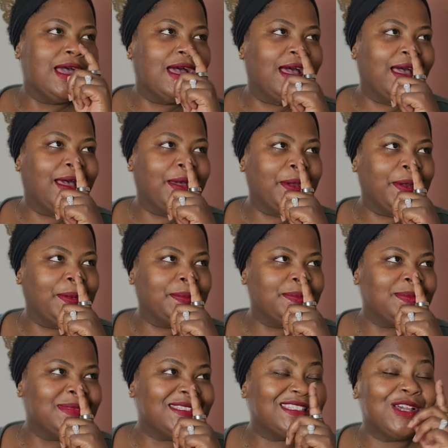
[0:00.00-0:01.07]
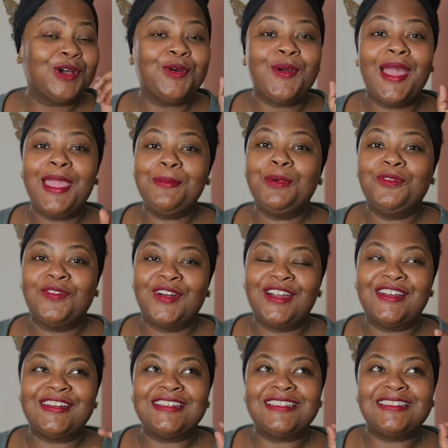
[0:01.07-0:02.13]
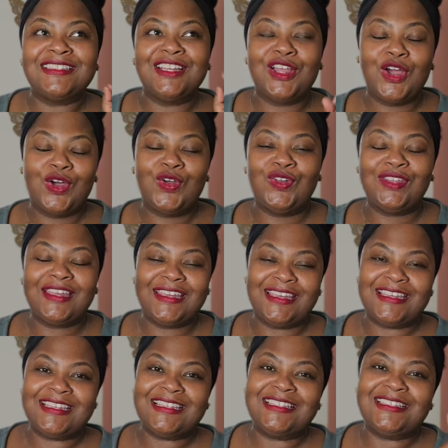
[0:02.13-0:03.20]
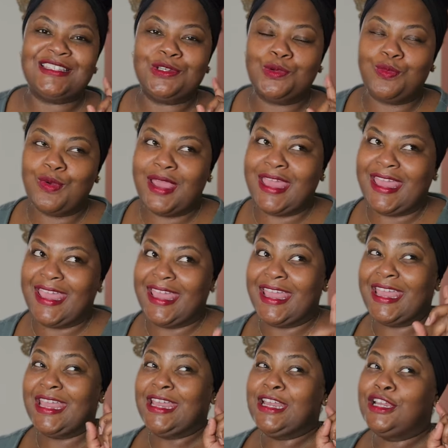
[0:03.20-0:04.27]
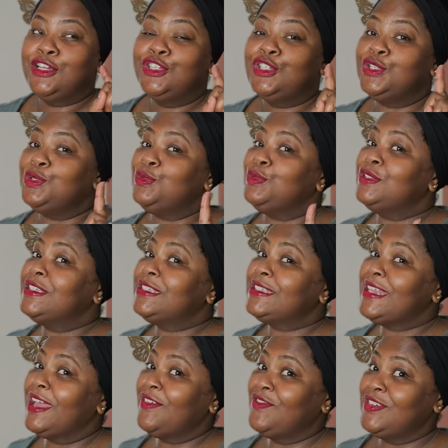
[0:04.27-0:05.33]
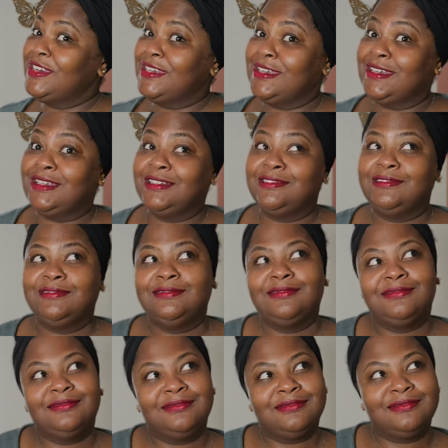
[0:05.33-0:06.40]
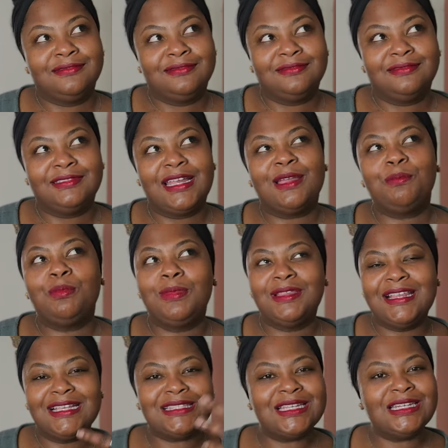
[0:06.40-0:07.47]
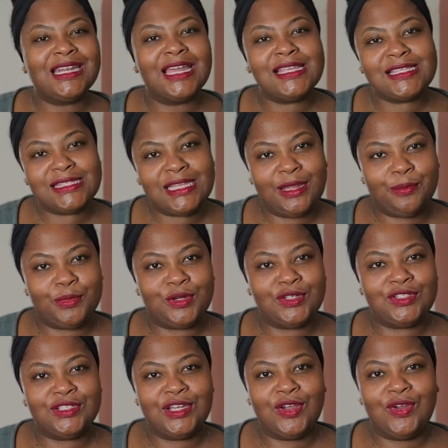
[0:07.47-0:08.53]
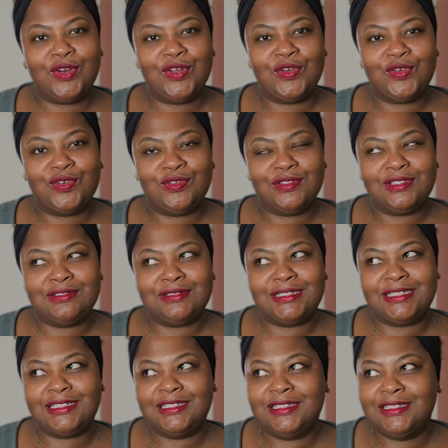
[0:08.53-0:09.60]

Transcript: So April 1st, the goal is to weigh 270. That's a nice number to go on a cruise on.